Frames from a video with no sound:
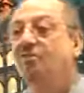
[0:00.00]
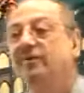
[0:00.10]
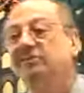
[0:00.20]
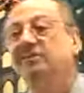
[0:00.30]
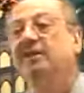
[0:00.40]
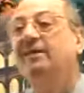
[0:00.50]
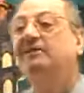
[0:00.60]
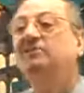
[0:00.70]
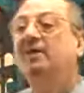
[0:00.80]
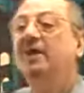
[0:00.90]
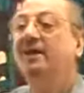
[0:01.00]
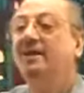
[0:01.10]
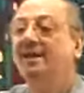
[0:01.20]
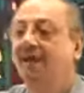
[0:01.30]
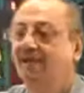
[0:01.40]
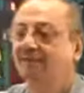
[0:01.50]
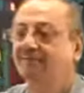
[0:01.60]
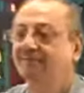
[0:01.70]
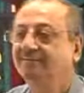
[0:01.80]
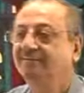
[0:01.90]
What is
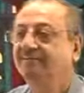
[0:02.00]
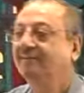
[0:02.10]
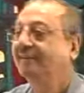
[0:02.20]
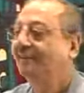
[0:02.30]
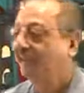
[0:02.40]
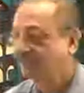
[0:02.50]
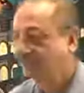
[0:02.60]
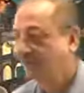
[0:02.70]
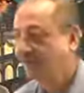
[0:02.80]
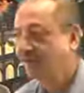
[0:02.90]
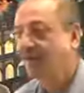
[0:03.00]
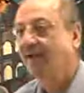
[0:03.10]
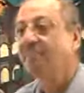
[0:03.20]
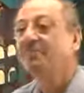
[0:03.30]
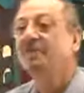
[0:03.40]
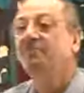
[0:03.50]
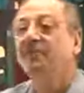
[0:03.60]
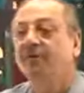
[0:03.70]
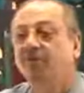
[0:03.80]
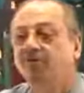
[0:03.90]
al-insana? Ismu inna.
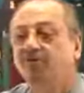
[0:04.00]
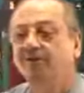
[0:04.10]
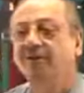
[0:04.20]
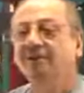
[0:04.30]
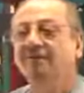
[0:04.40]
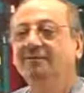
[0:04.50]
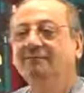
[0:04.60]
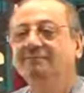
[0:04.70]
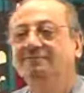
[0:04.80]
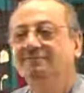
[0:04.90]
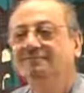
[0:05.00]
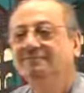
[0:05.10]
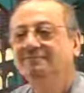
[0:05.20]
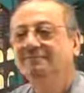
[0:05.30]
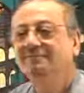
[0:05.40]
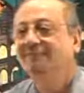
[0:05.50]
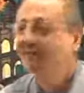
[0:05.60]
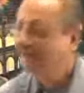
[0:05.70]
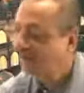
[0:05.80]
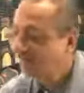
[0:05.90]
Fi khusrin
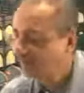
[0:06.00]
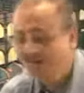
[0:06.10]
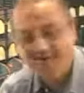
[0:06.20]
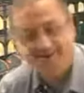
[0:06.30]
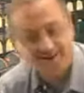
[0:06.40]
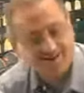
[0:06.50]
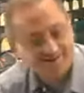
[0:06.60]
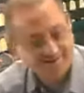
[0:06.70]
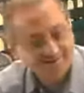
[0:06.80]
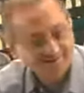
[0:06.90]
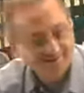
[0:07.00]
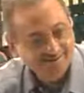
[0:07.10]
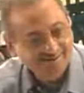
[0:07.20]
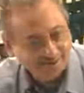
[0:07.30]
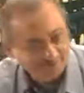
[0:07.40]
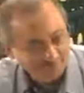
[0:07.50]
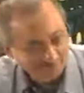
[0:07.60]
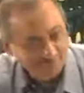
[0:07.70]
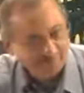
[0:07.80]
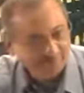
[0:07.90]
khabar inna. Are you
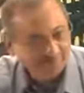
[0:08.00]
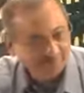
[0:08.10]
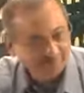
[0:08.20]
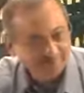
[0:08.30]
with me, brother?